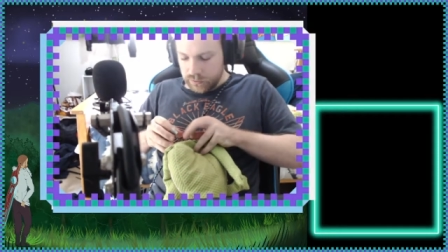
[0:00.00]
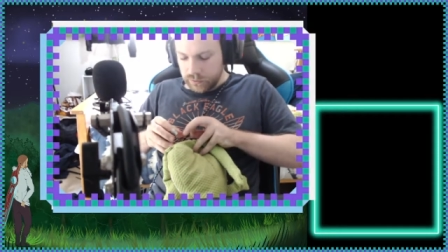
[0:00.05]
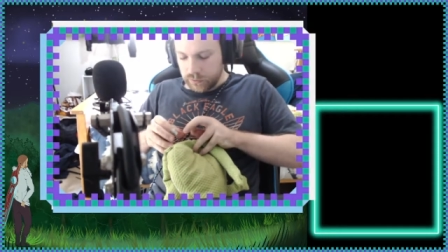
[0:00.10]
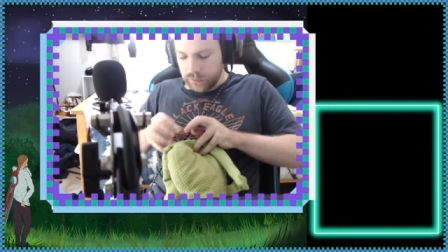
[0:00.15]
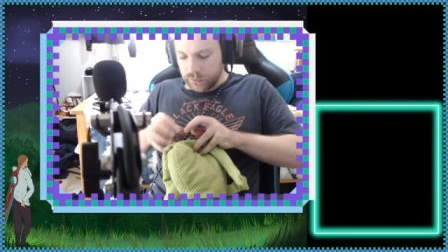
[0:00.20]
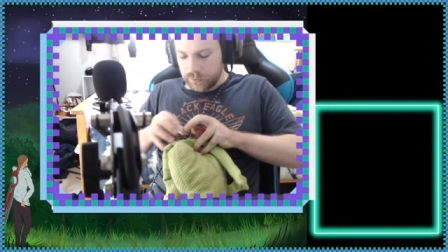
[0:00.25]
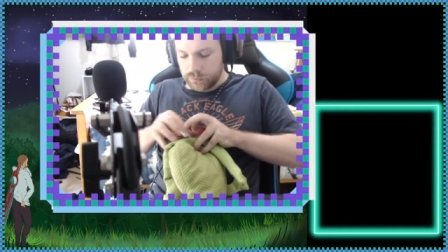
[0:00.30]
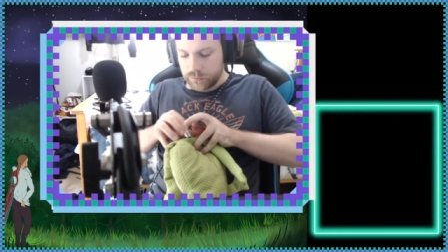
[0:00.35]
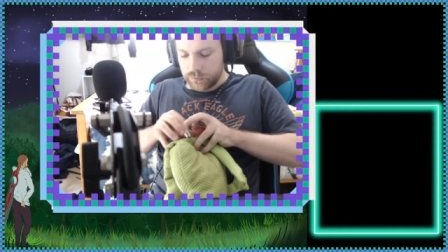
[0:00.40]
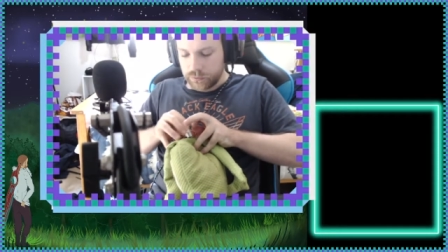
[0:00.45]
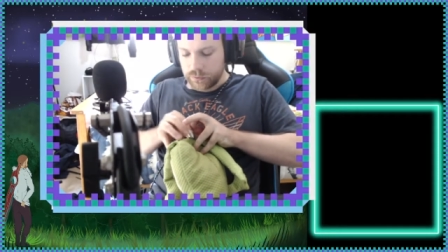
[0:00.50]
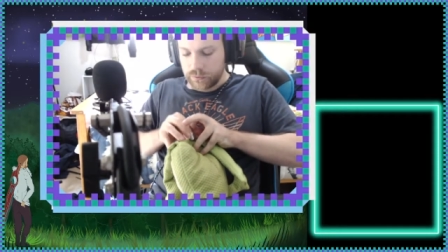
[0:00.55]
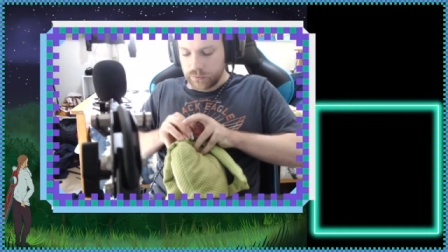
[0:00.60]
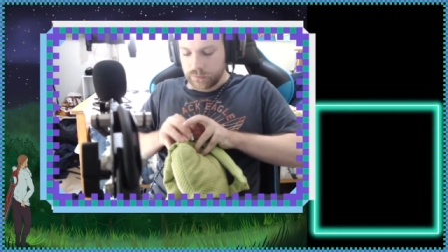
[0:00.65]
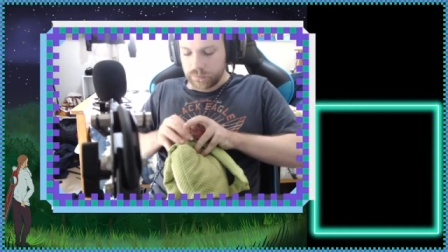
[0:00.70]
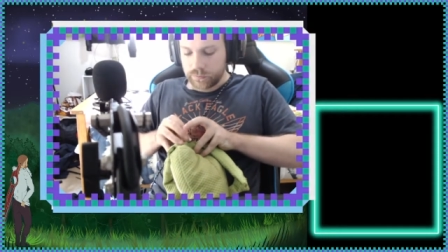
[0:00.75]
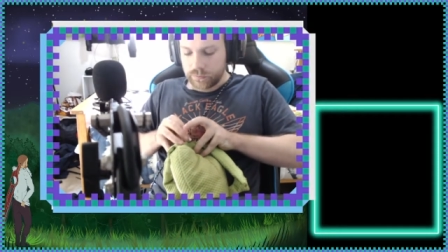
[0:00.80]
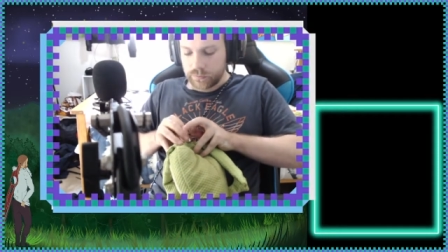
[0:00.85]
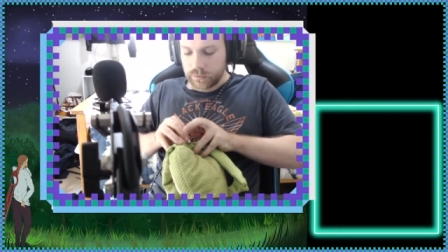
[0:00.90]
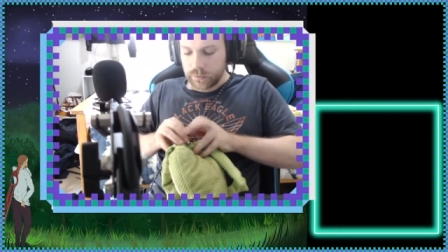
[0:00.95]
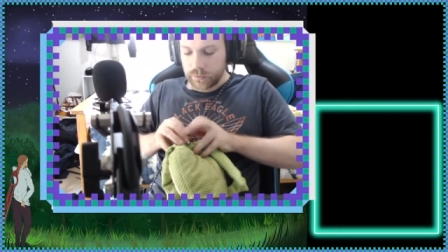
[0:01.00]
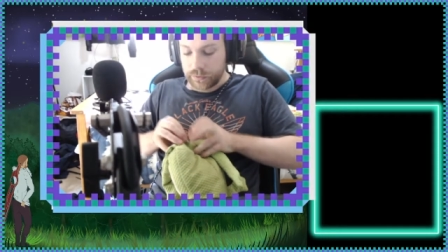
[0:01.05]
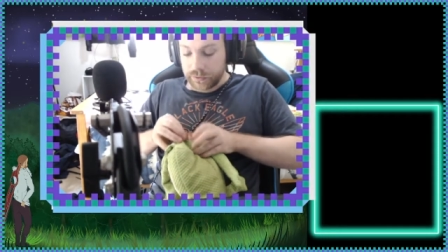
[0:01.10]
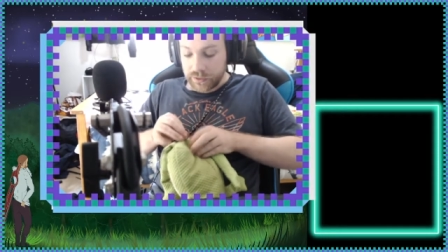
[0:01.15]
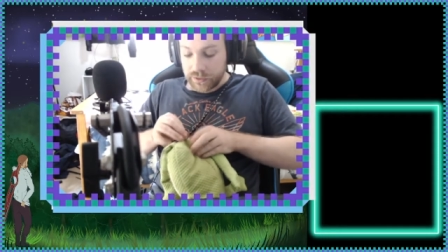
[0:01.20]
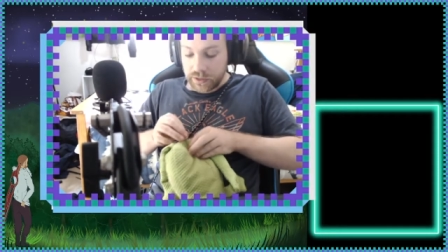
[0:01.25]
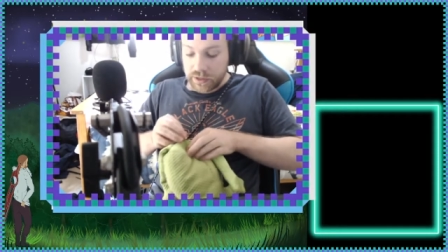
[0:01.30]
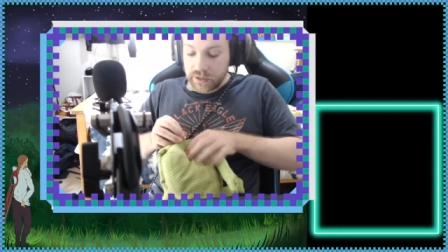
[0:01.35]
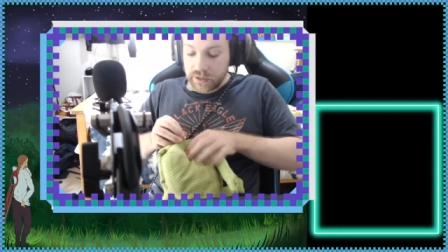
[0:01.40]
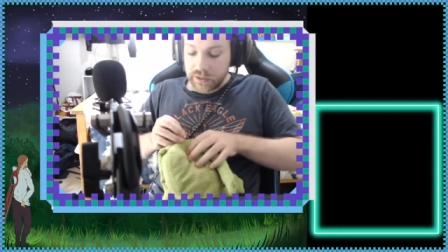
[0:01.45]
go through with
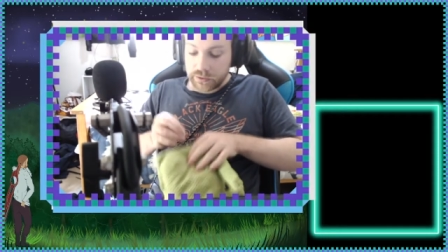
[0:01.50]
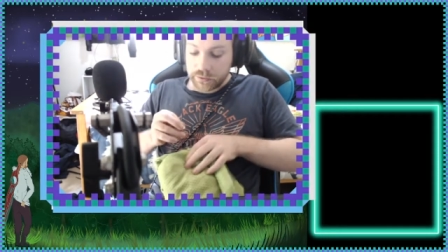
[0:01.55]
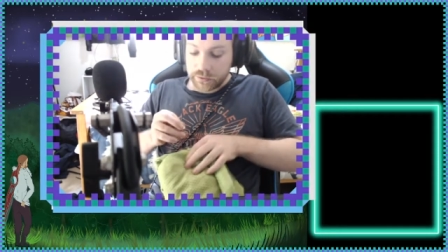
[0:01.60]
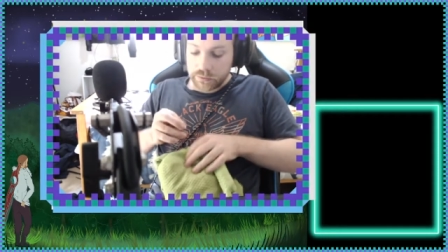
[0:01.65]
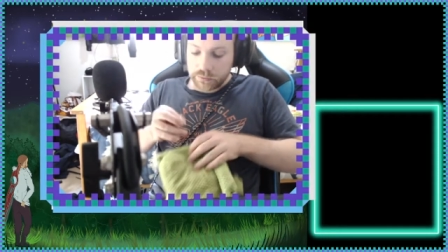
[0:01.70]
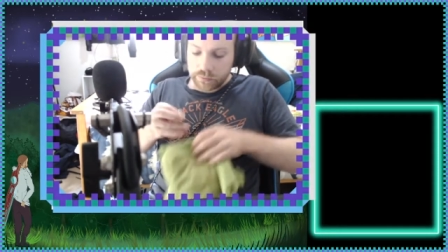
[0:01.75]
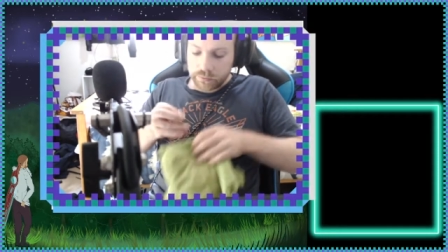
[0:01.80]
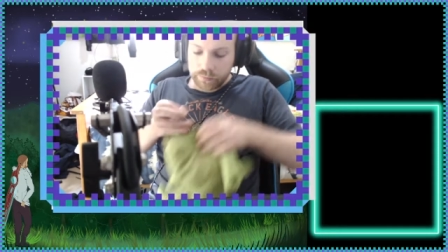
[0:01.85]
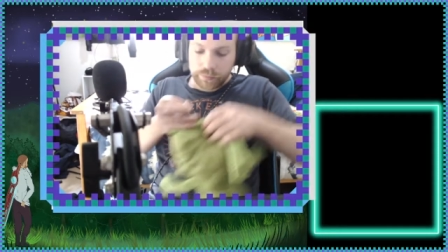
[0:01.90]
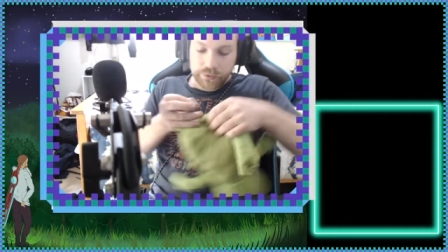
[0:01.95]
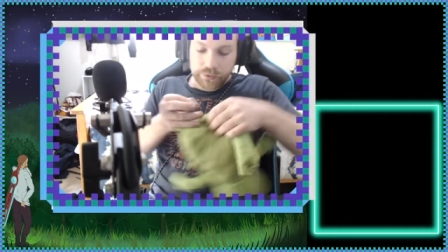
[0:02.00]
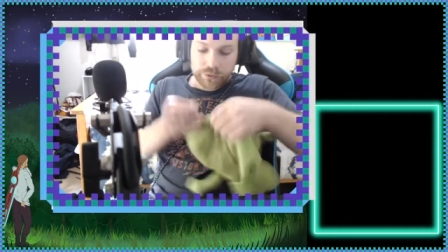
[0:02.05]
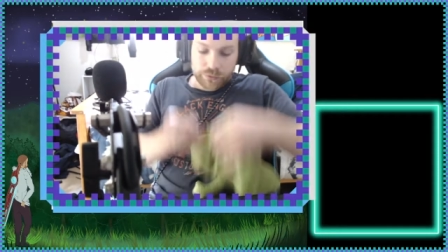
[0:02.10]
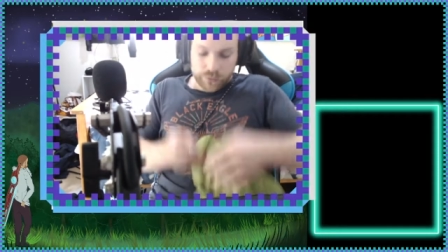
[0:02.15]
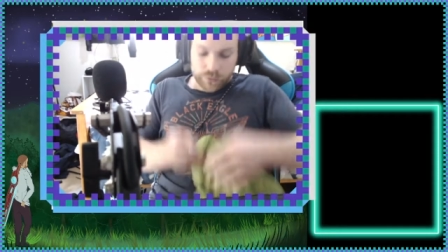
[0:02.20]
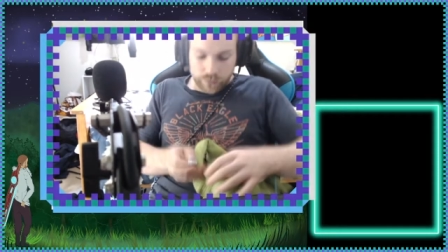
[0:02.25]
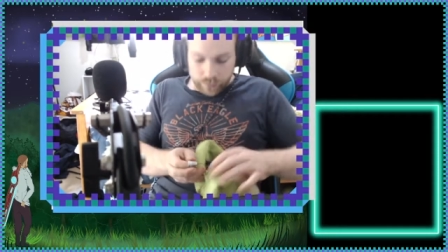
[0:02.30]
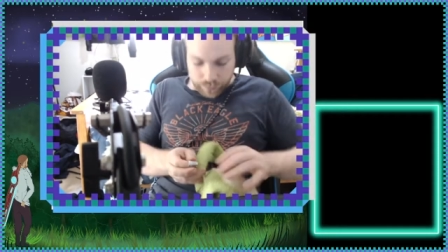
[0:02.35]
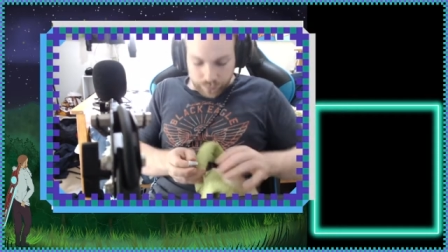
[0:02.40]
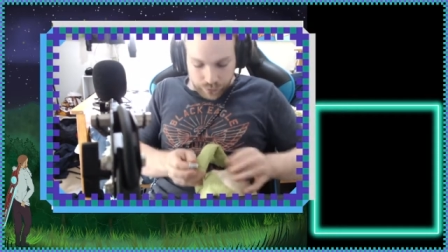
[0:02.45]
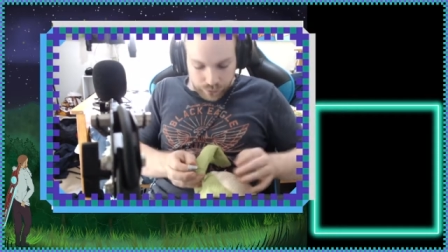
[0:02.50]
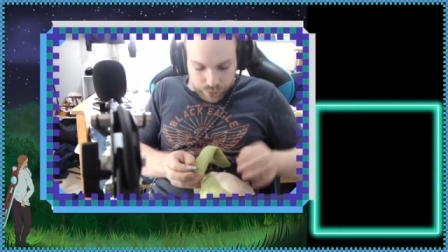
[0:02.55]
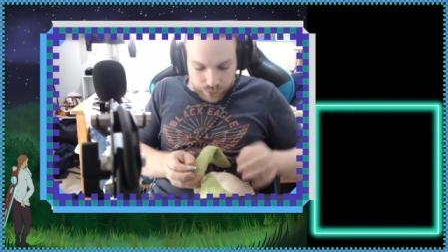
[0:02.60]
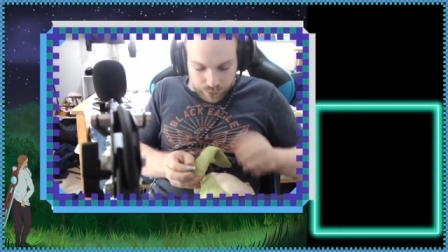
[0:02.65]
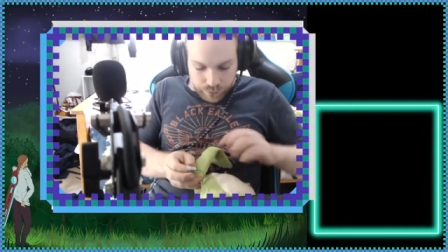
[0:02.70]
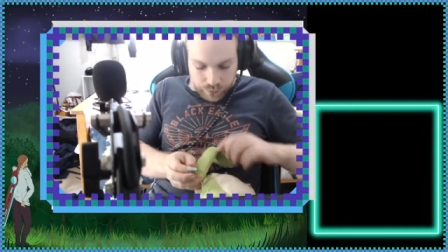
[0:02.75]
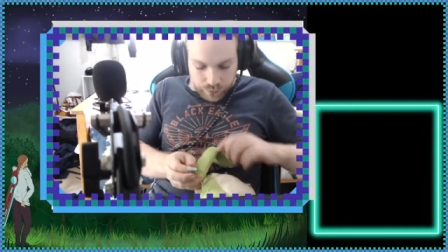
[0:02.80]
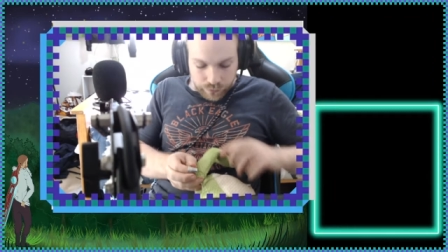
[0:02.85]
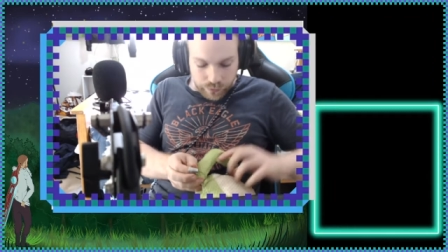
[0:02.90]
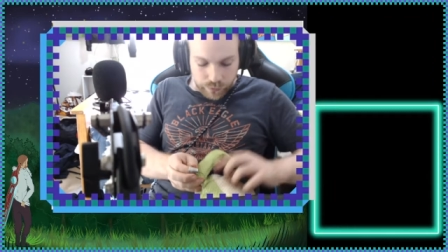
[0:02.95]
the needle, but do not
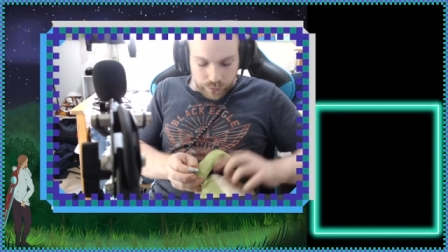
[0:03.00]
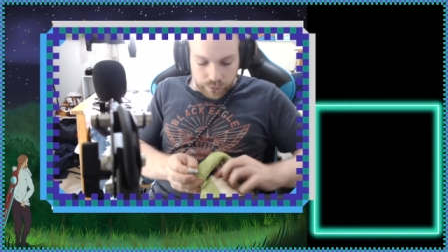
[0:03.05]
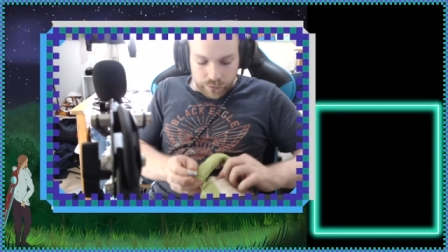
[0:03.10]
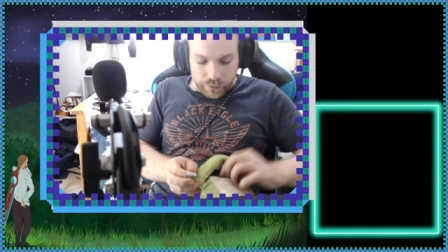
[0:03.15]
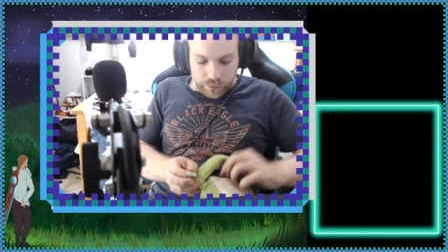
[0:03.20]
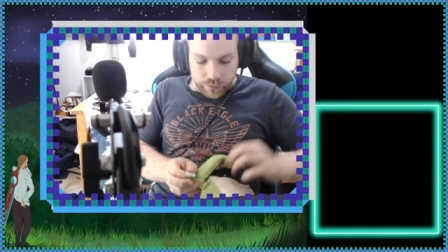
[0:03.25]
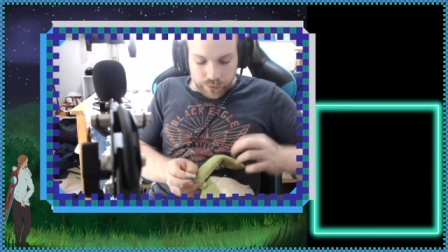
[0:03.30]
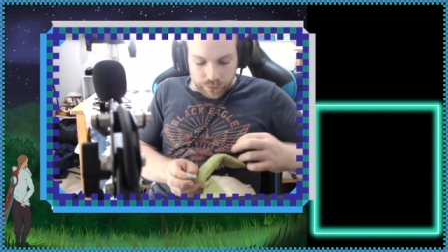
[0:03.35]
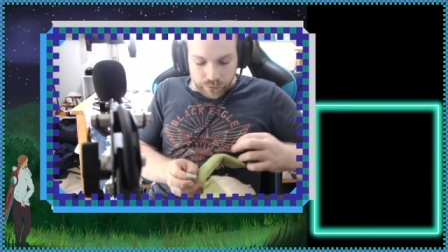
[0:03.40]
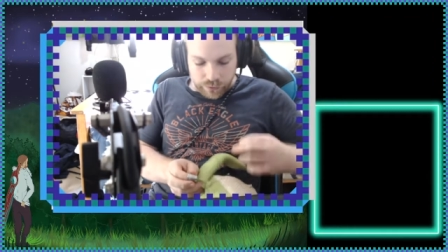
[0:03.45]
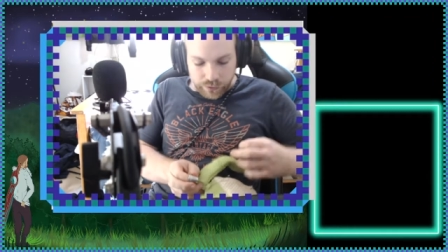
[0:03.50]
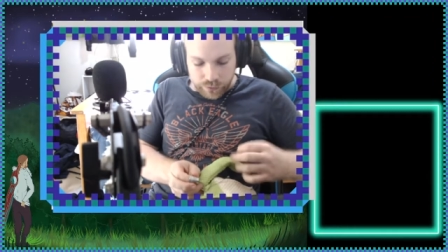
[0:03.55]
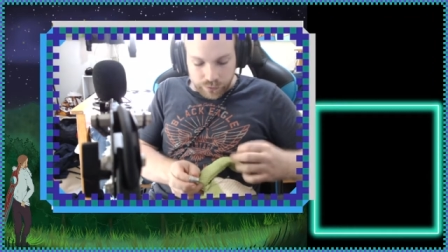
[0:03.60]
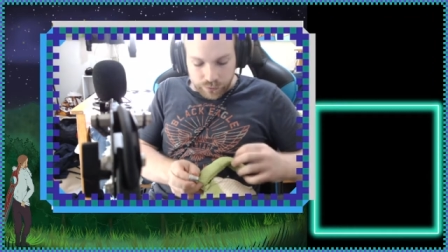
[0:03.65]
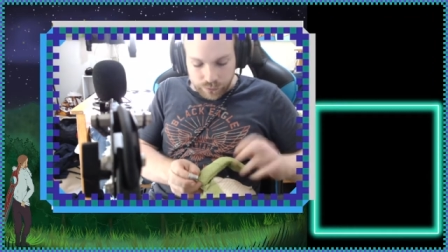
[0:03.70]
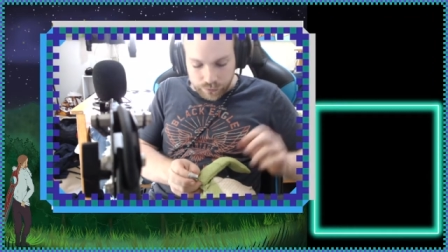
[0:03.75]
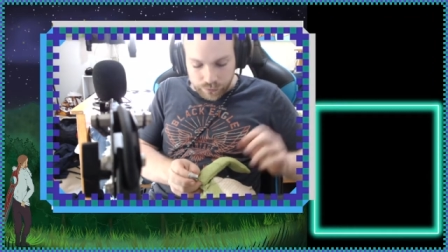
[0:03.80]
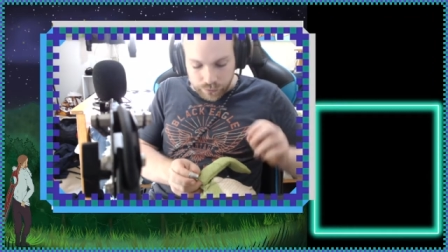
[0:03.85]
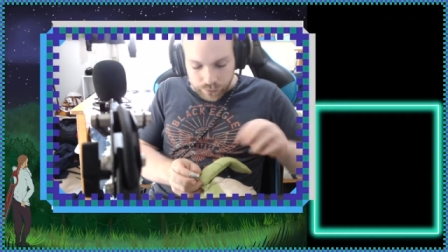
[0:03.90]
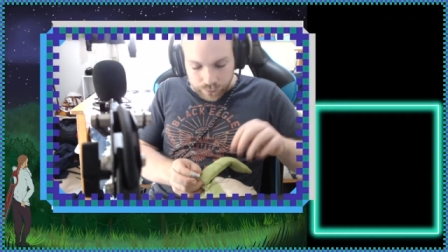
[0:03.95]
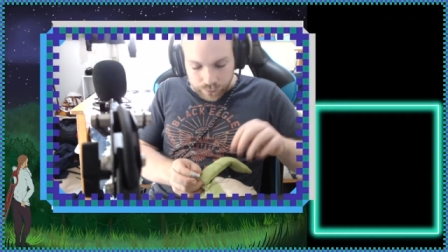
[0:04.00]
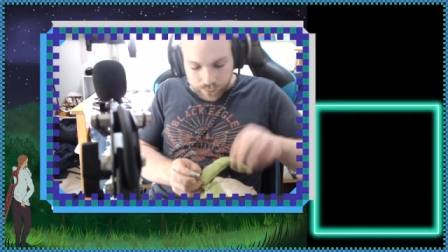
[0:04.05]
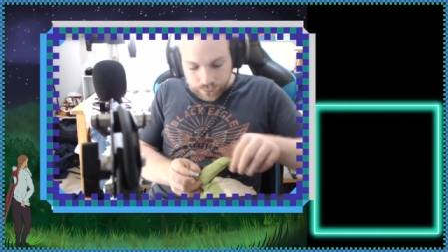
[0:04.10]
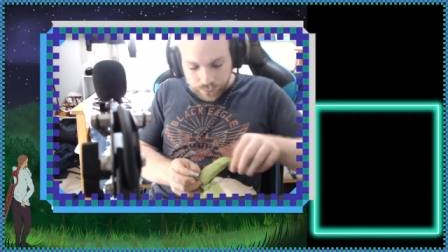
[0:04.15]
pull all of the thread through.